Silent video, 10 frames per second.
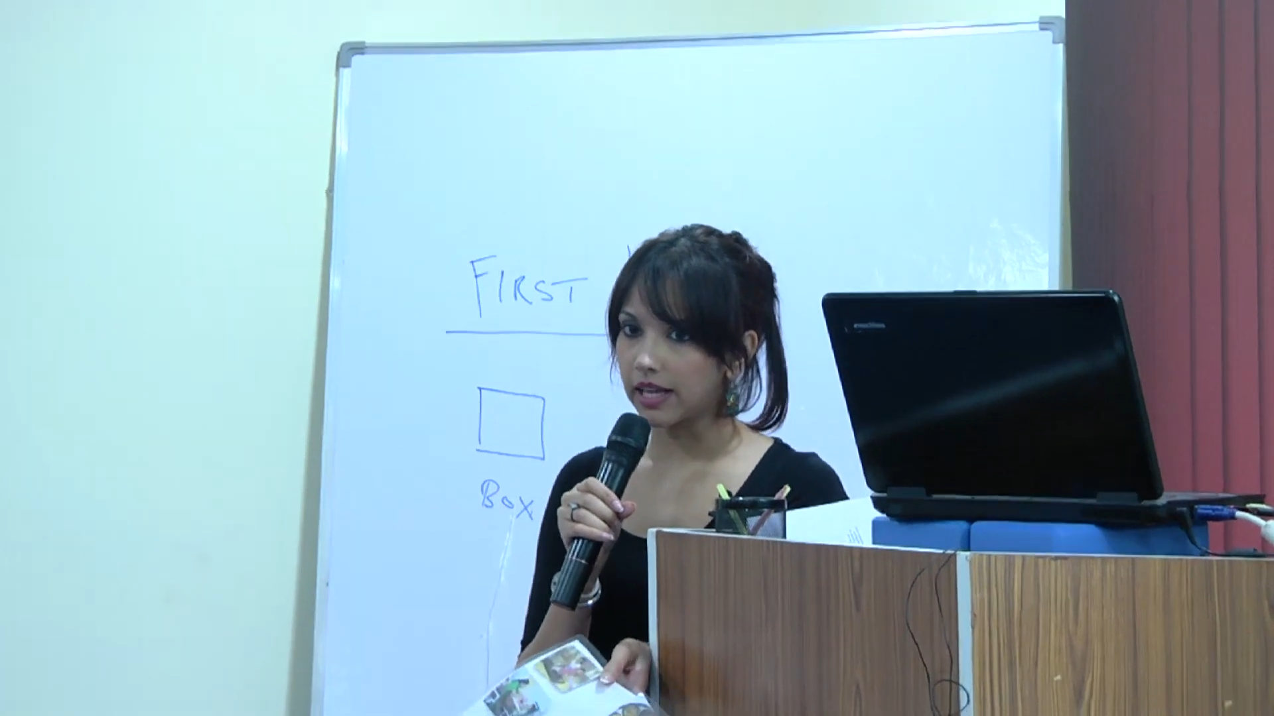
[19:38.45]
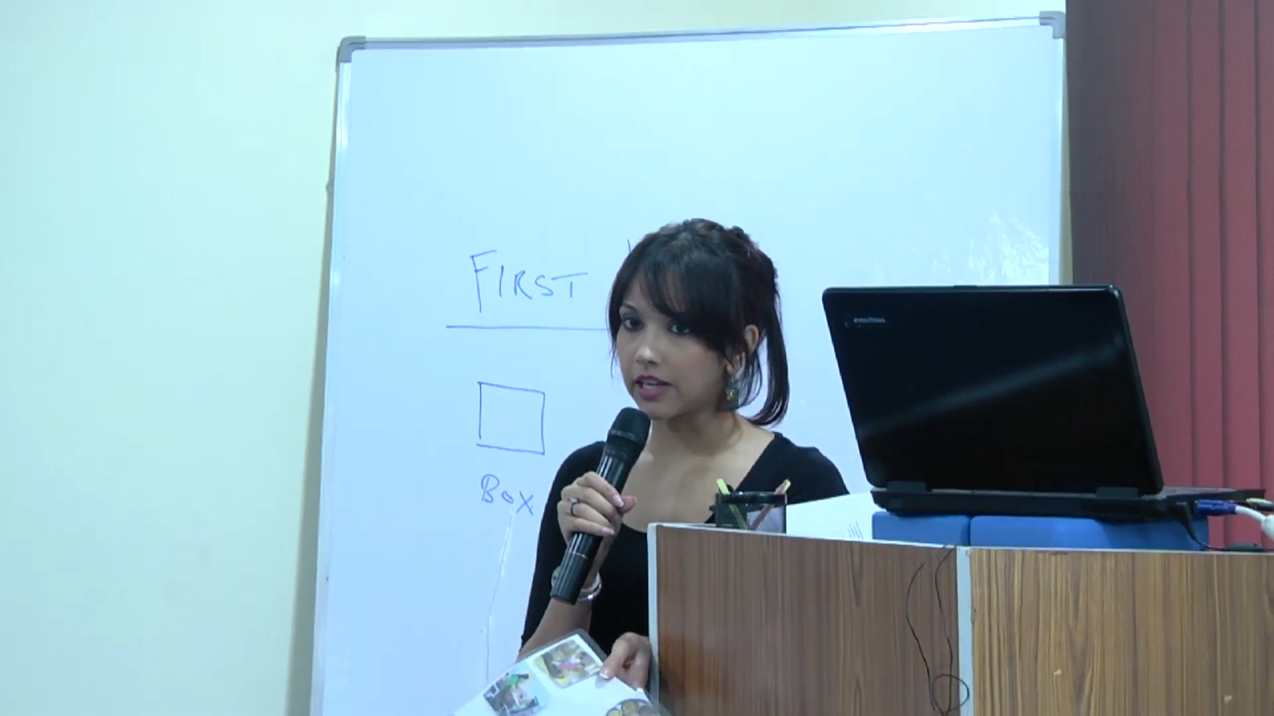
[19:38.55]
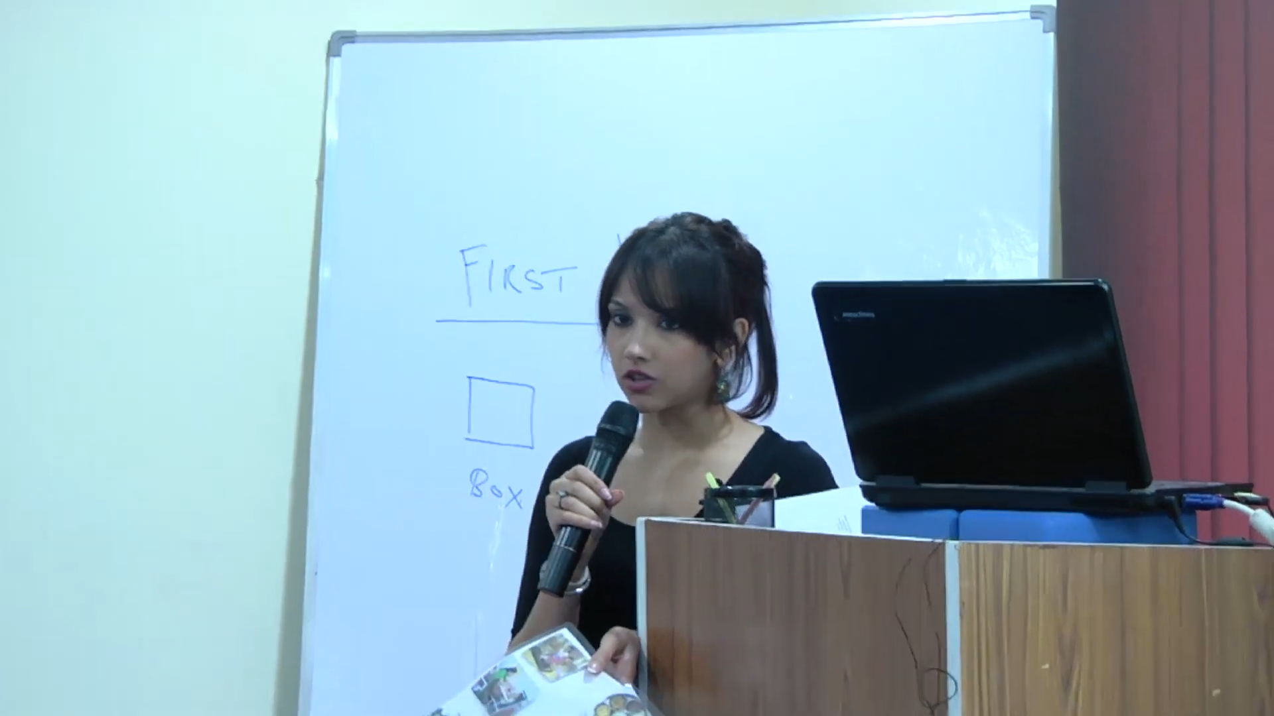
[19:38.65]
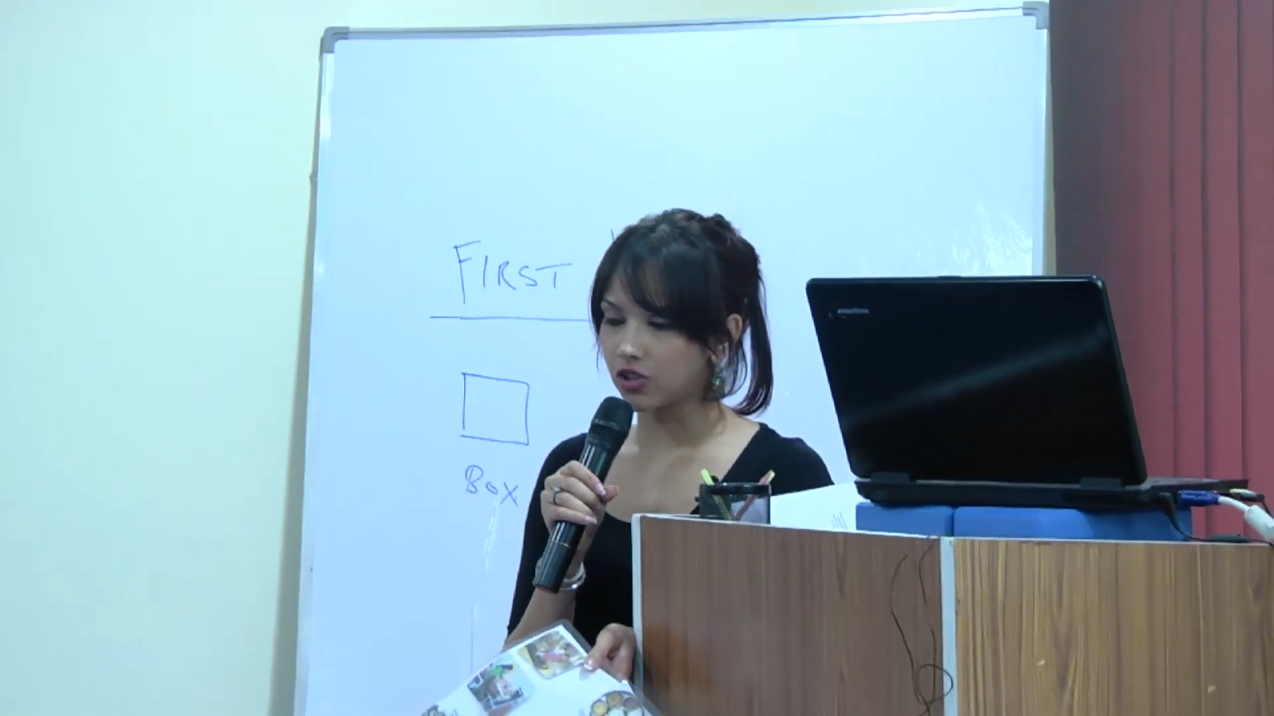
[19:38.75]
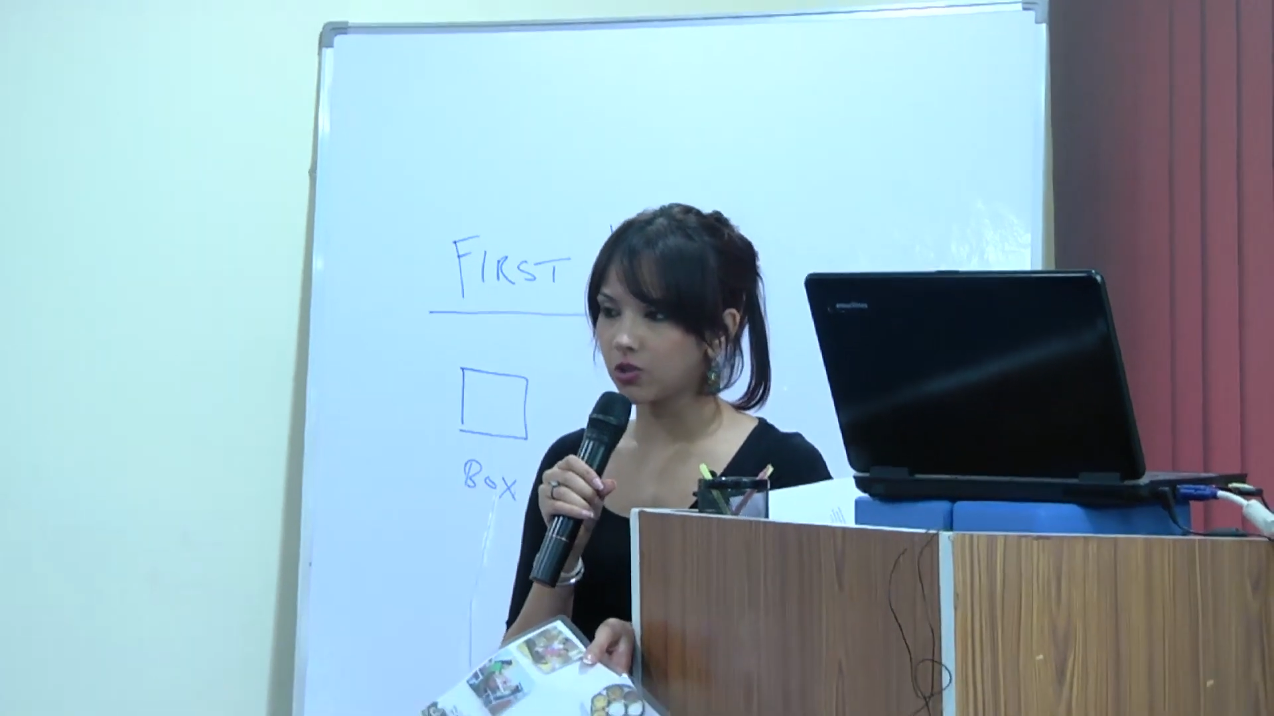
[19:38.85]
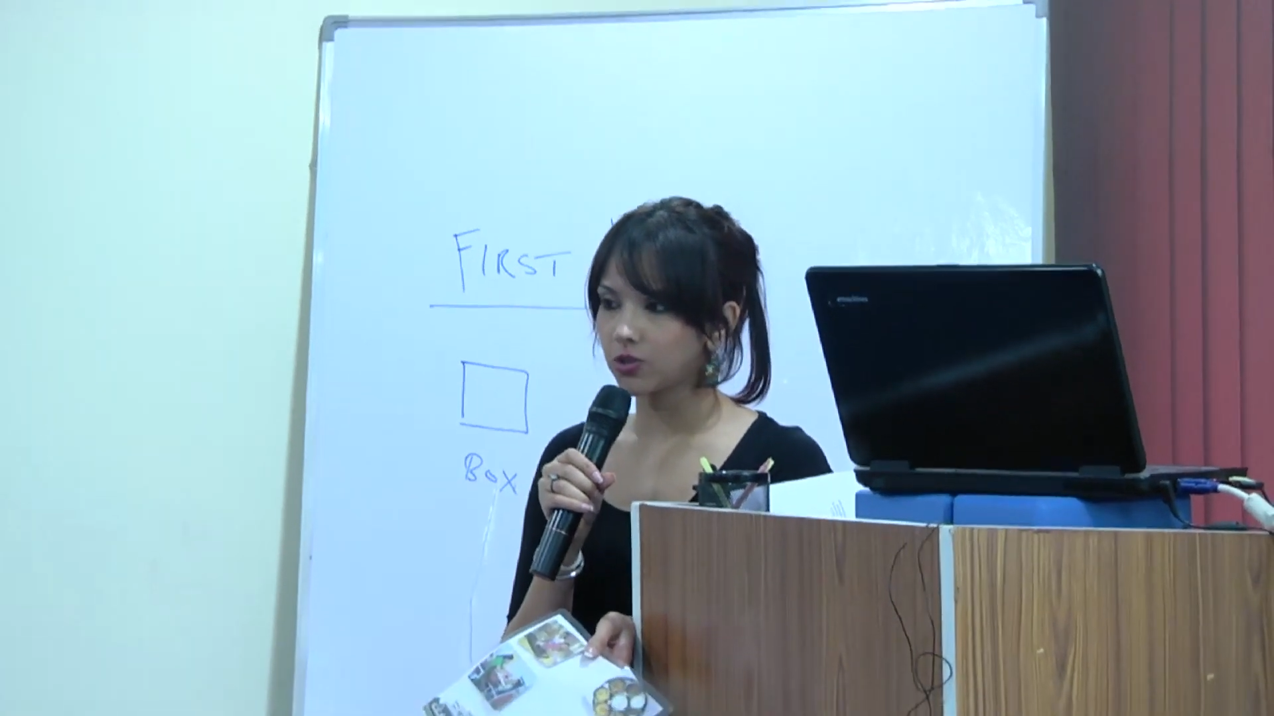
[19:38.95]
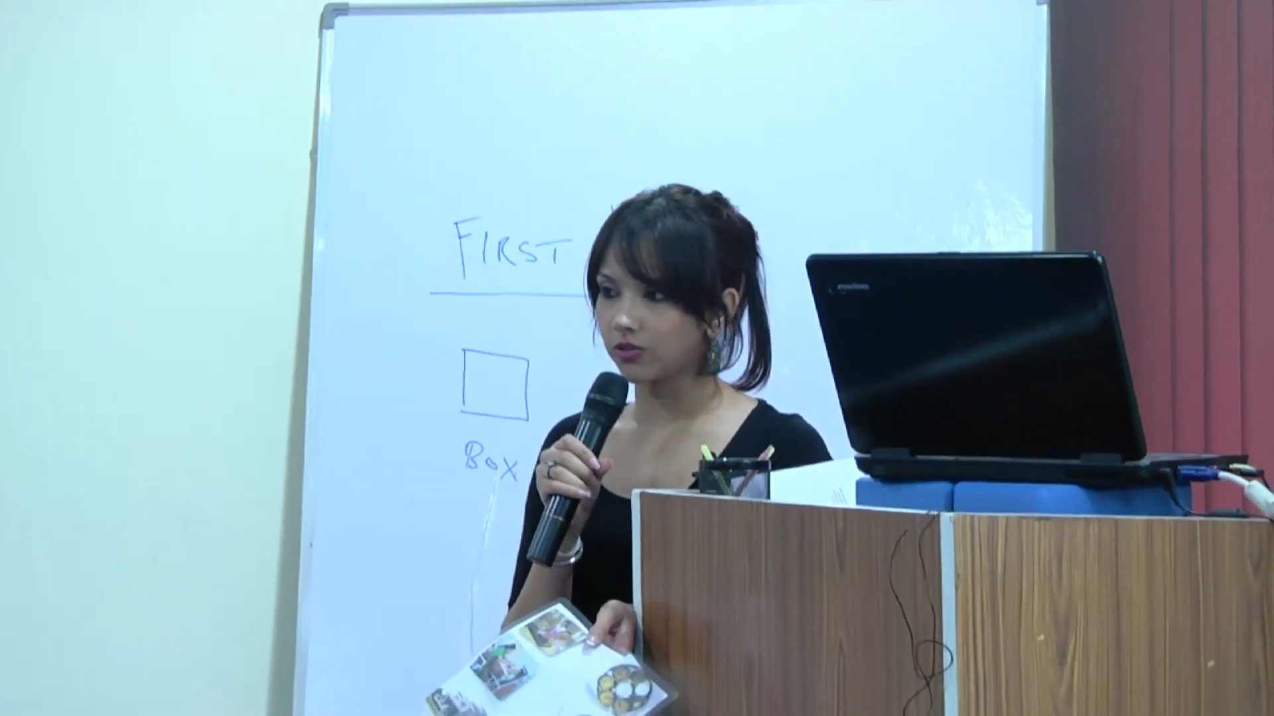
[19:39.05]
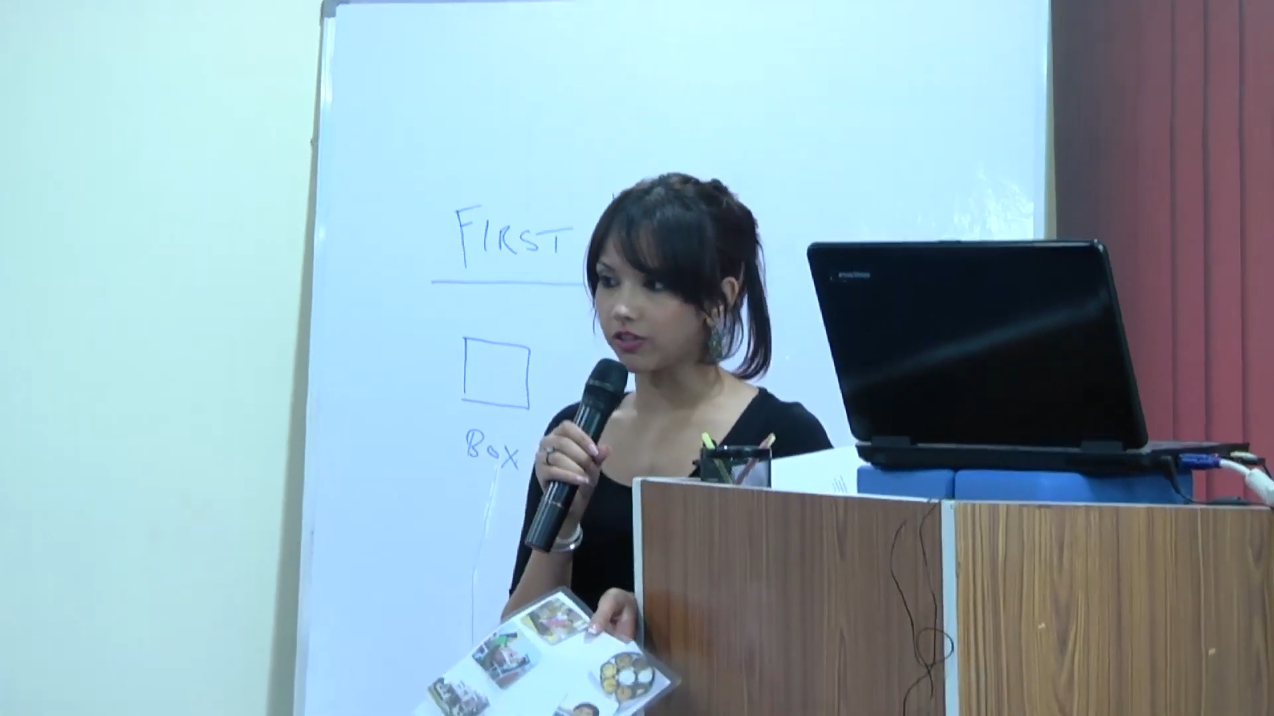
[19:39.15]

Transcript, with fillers: get introduced